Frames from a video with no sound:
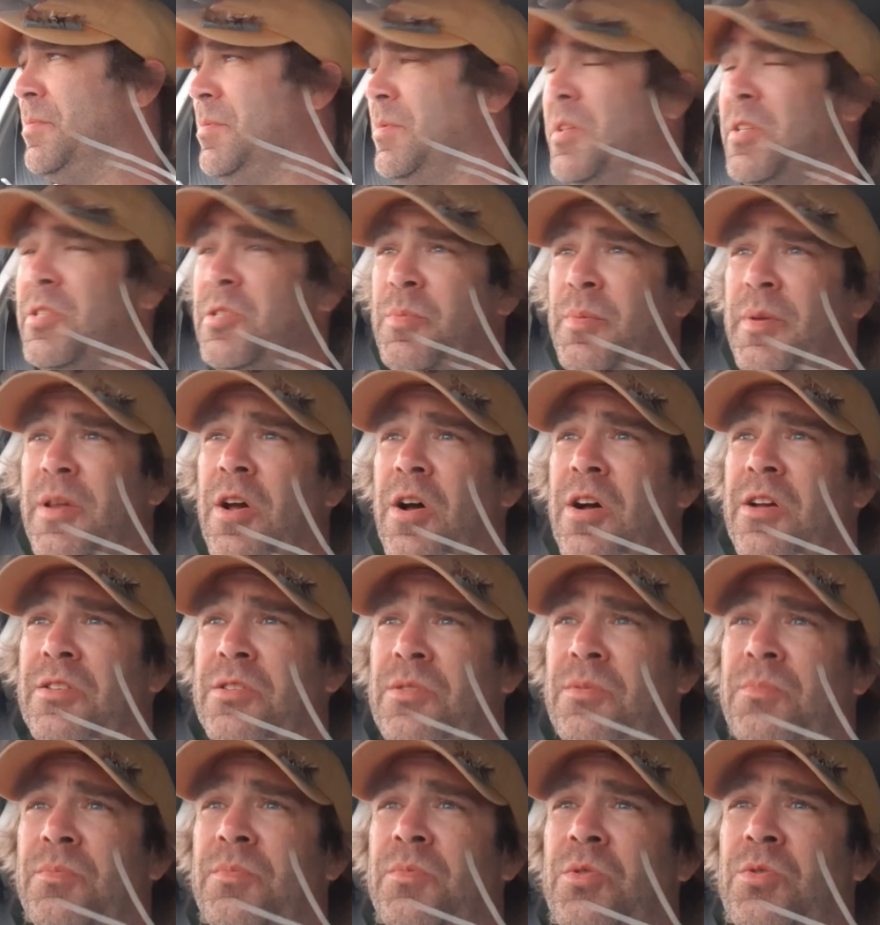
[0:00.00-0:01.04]
This will be
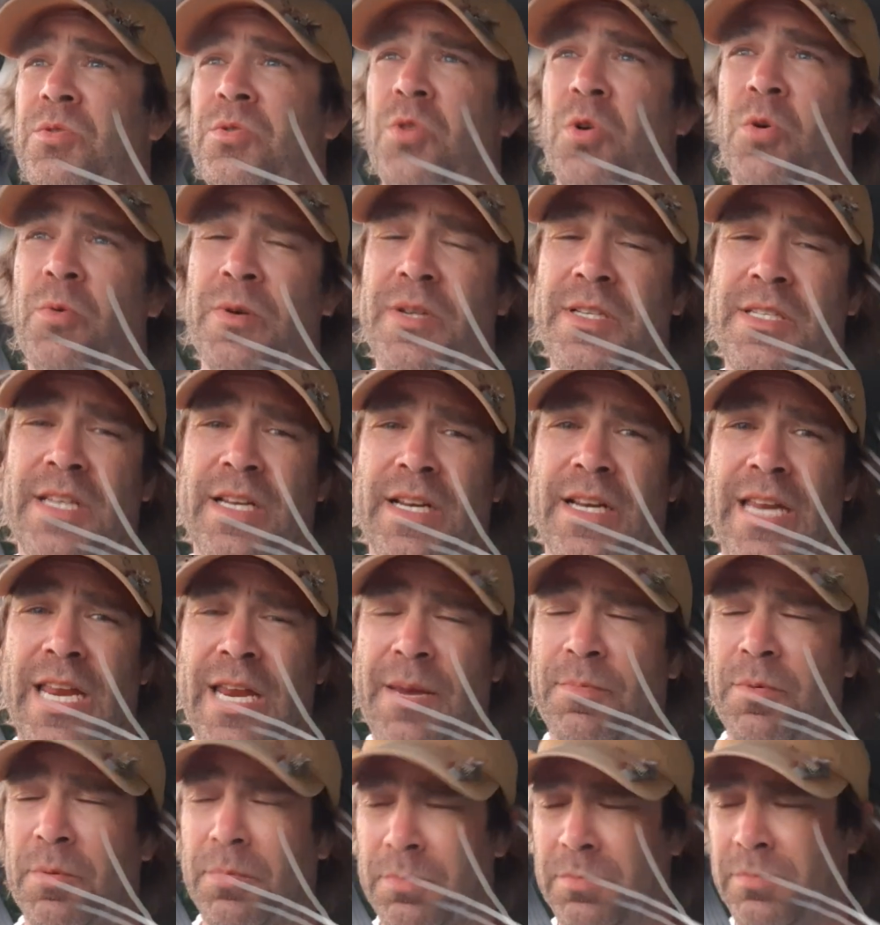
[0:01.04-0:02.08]
awesome. There's no reason to
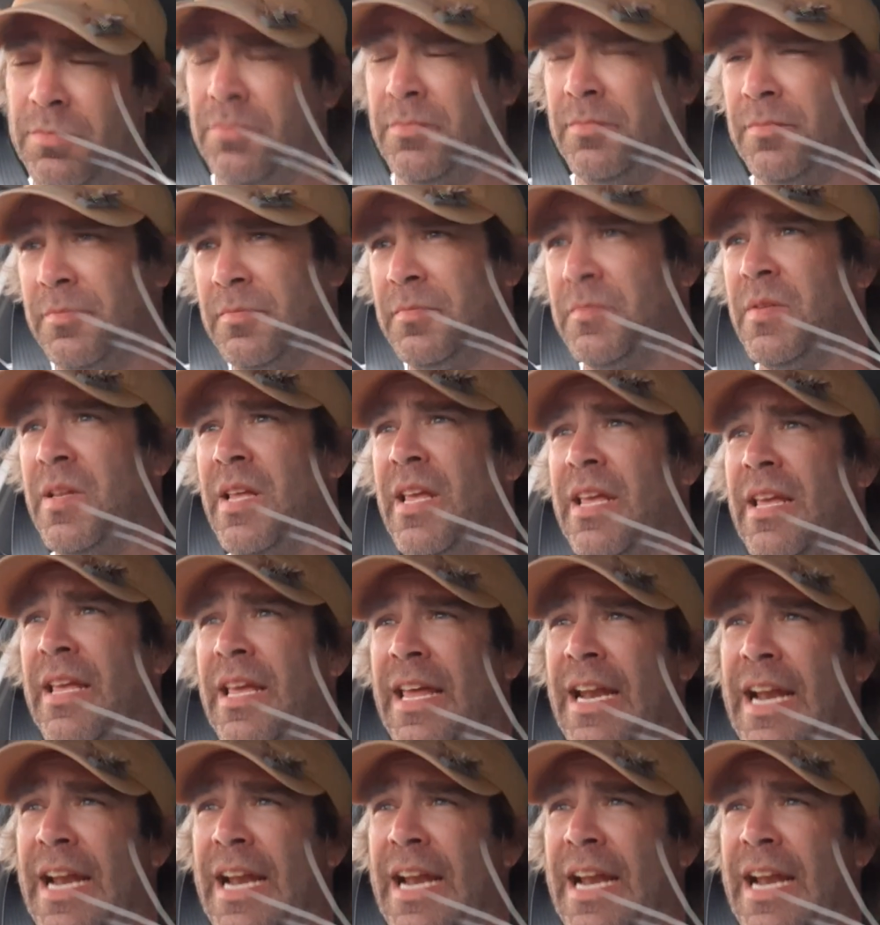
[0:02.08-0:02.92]
keep them.